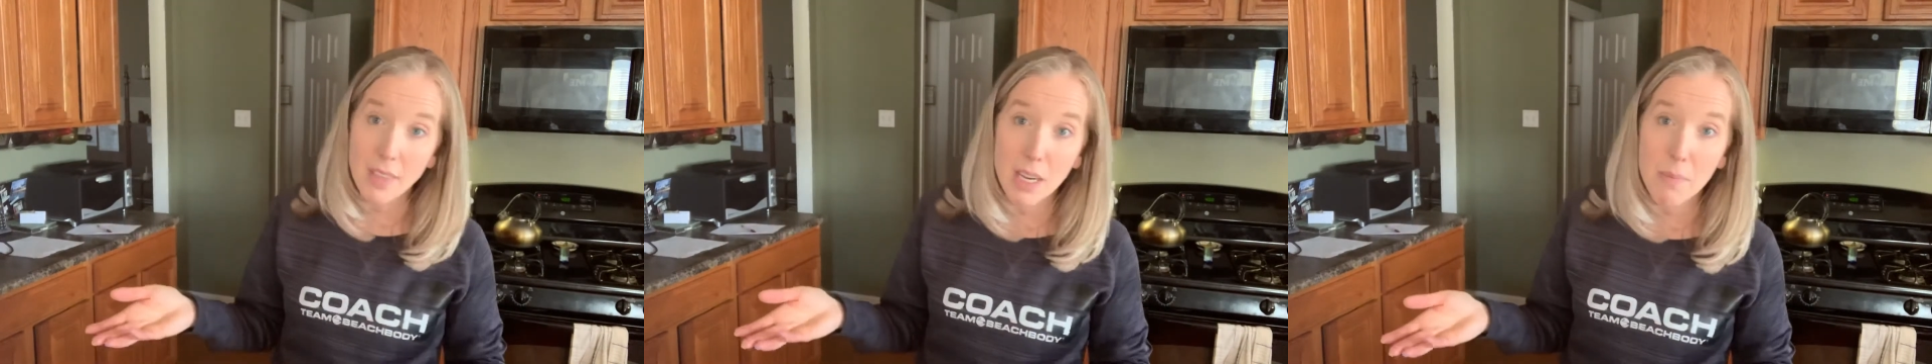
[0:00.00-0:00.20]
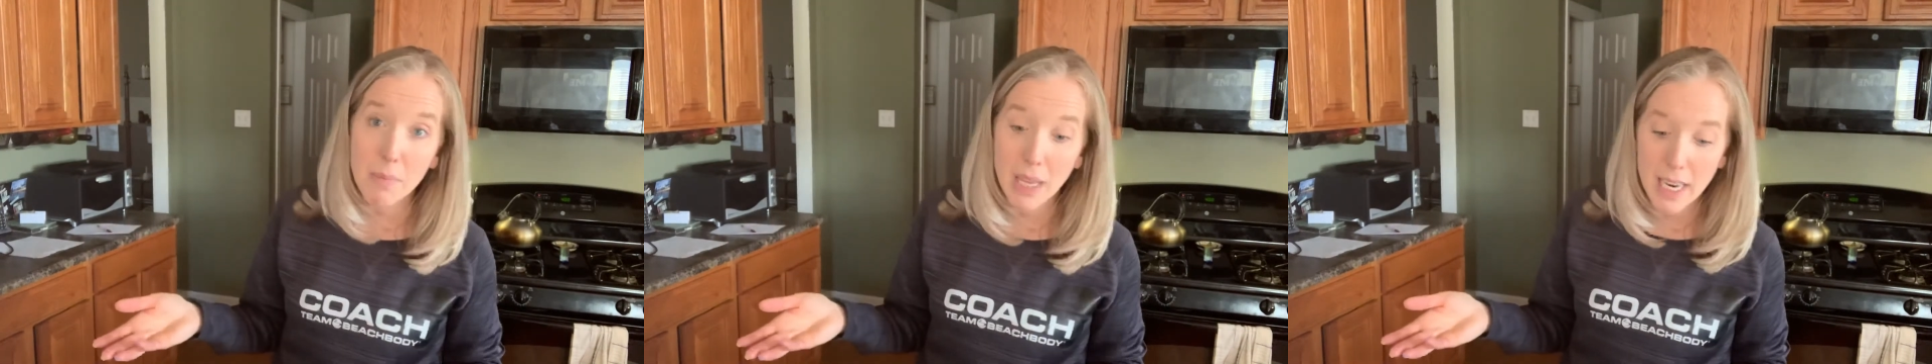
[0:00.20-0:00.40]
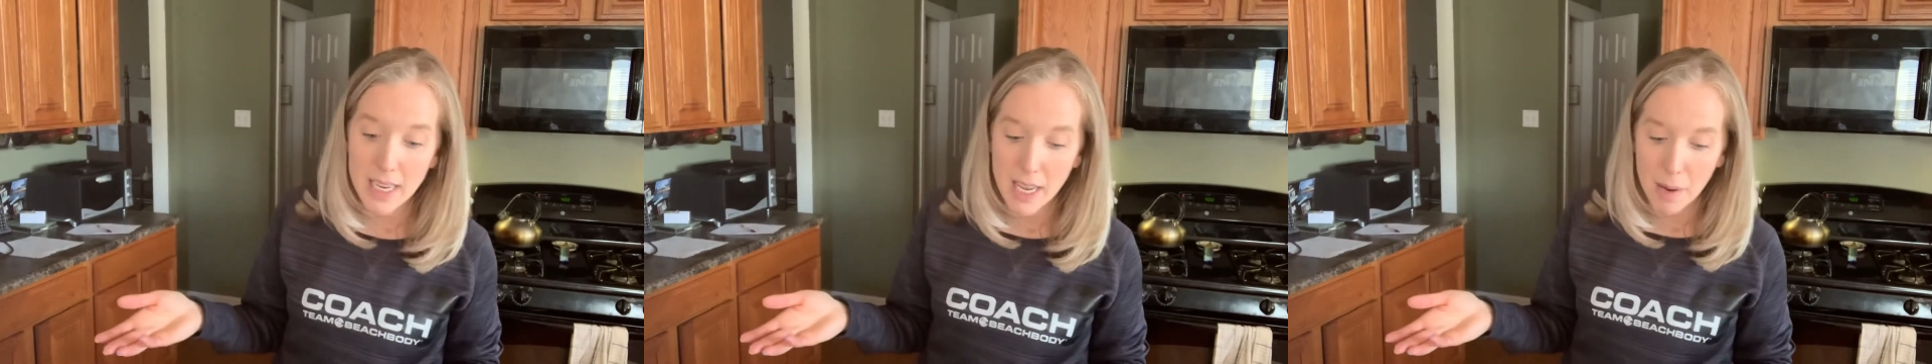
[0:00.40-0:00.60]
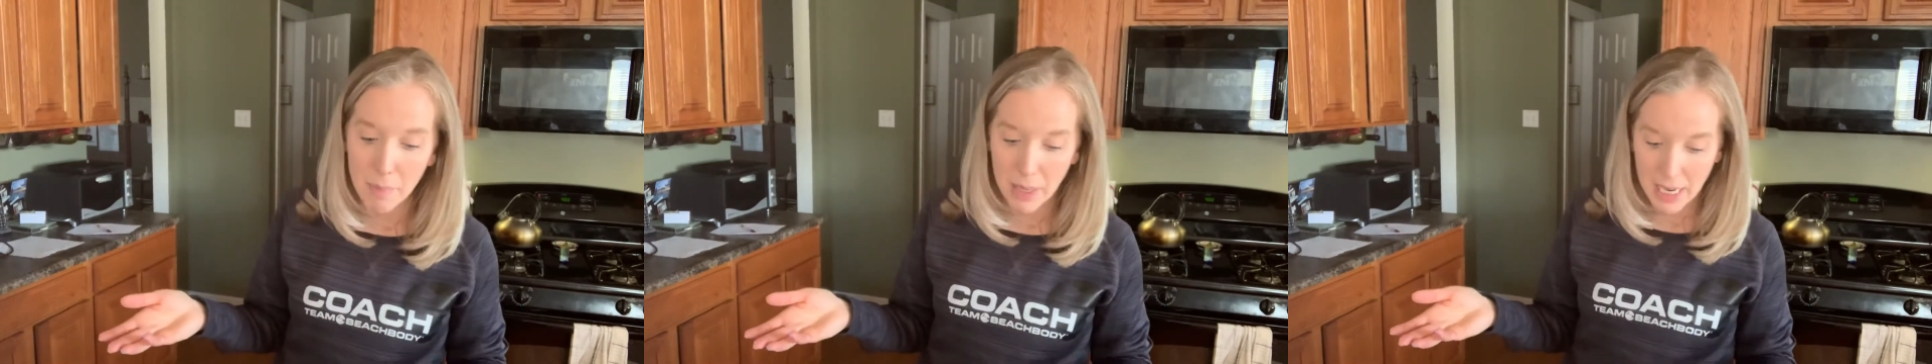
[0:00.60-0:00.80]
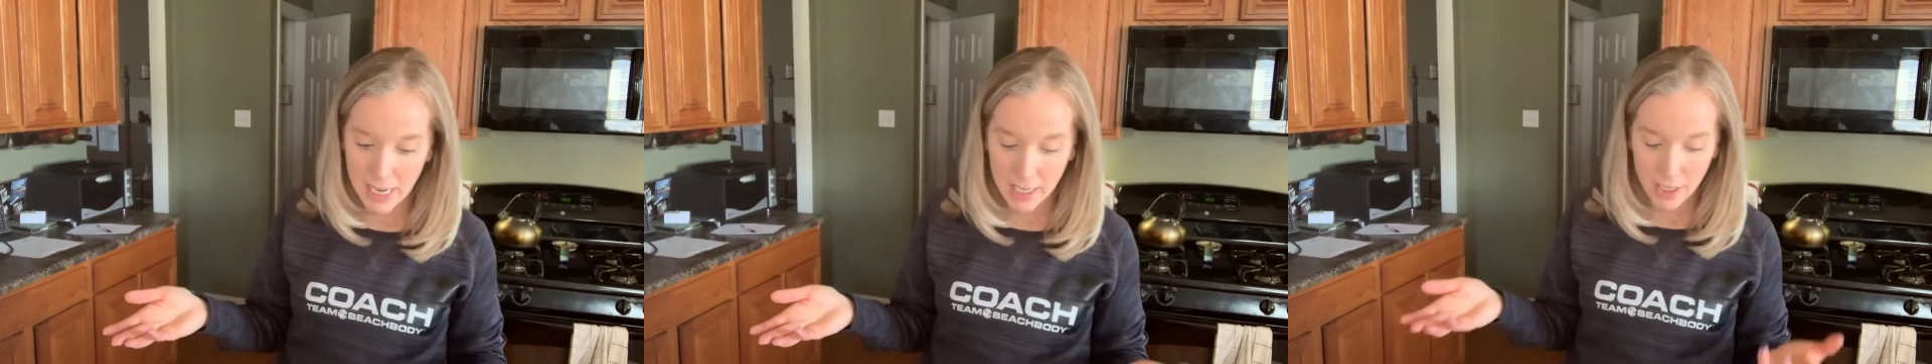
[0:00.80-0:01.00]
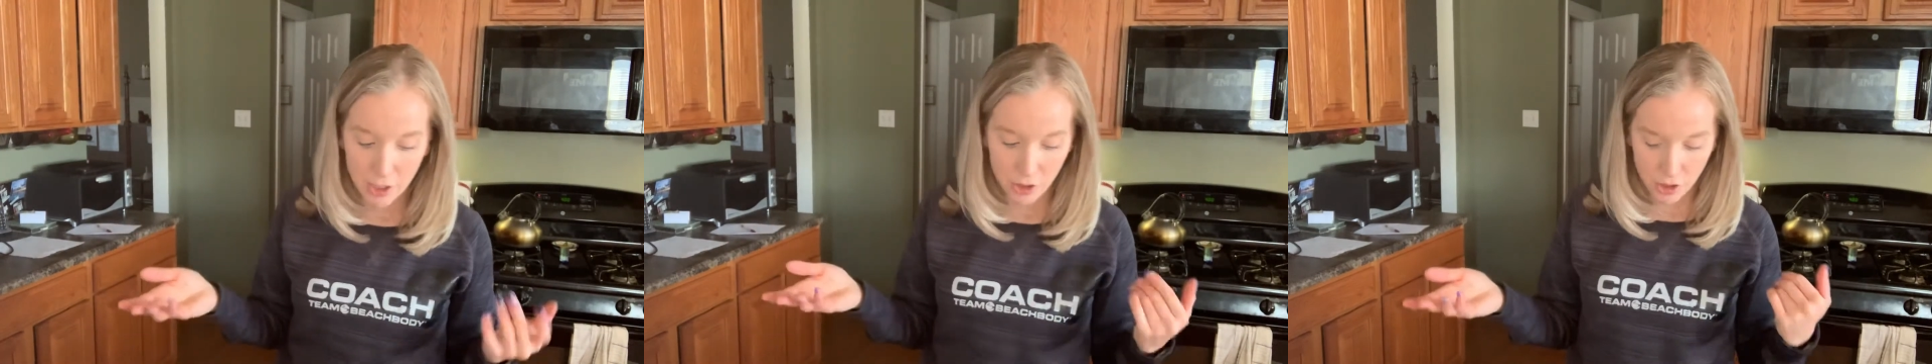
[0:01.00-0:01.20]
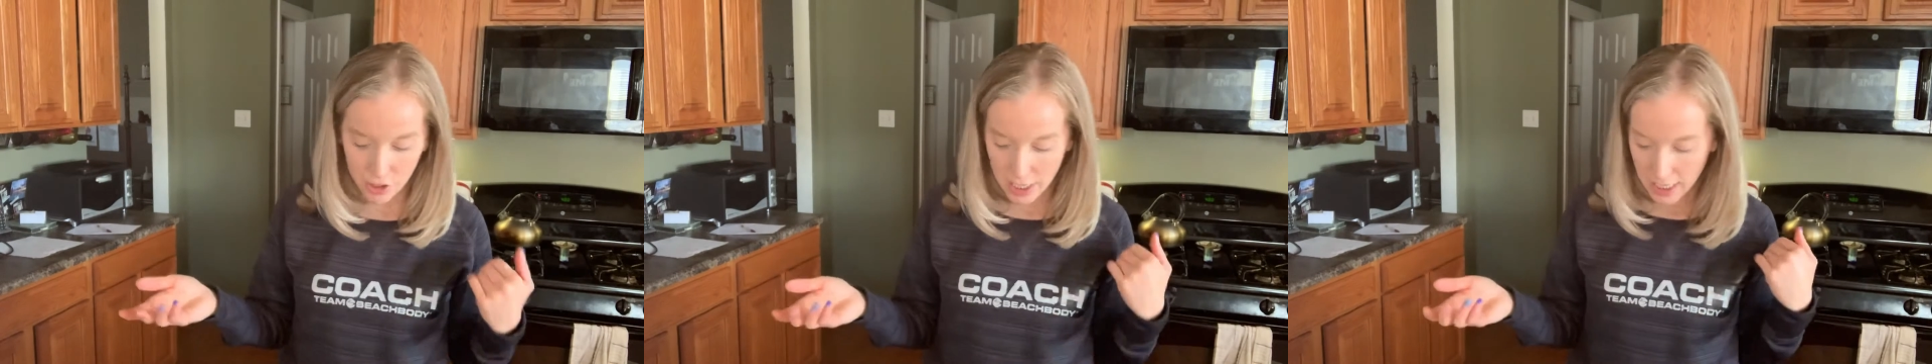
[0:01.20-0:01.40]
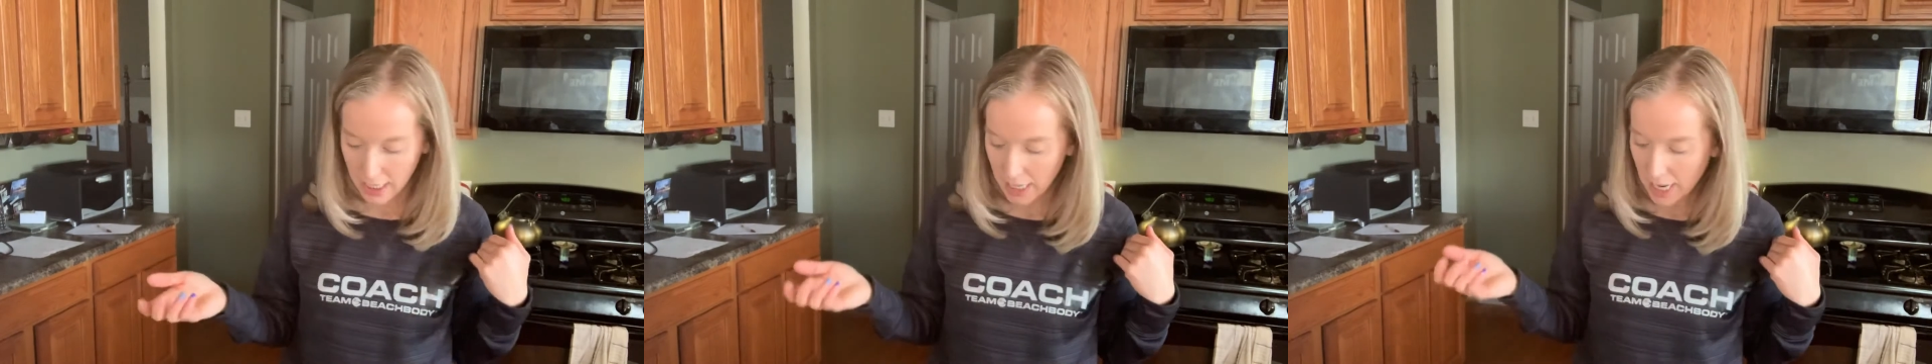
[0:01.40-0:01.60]
blend up, and
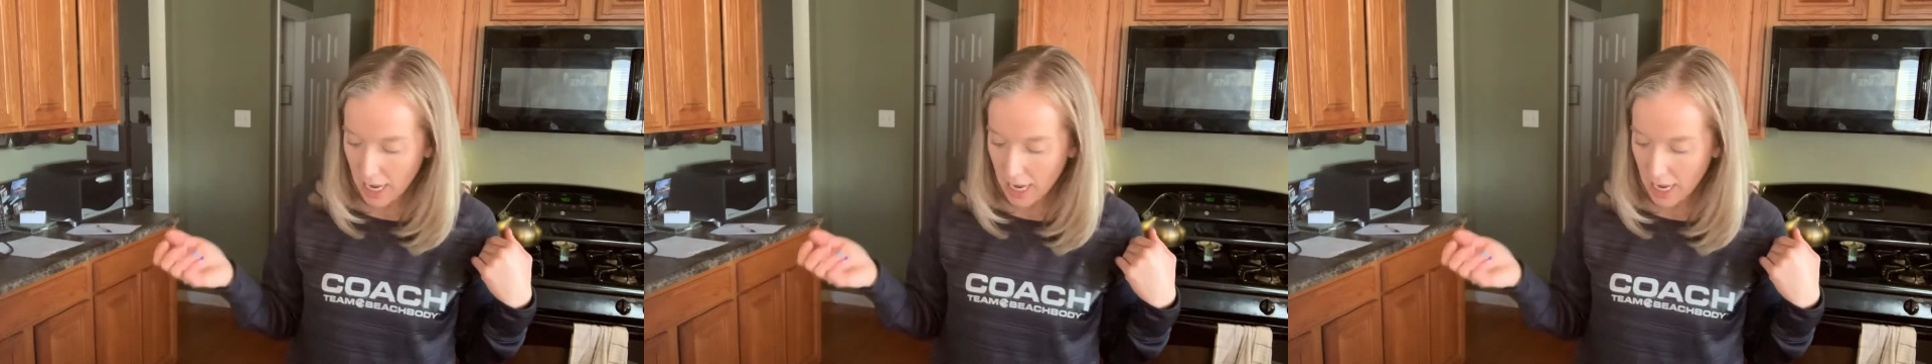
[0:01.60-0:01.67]
drink.